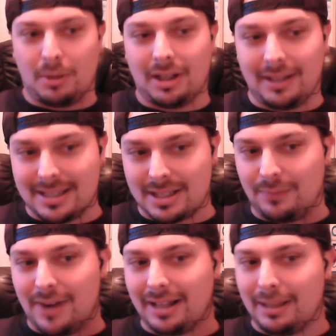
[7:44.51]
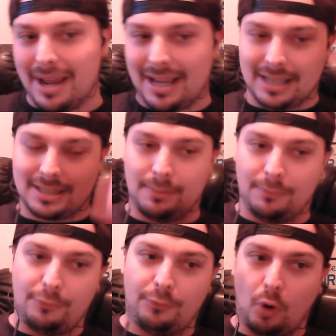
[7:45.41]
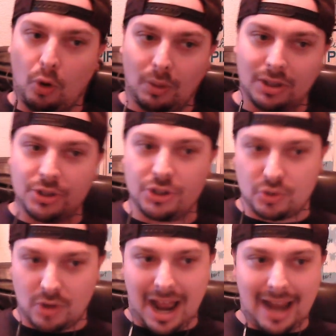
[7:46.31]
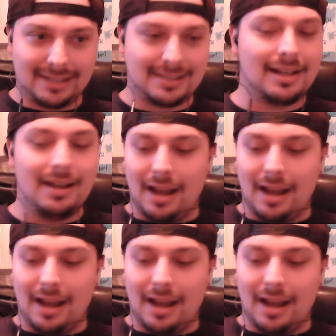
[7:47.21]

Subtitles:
or at least they're finally making some forward strides.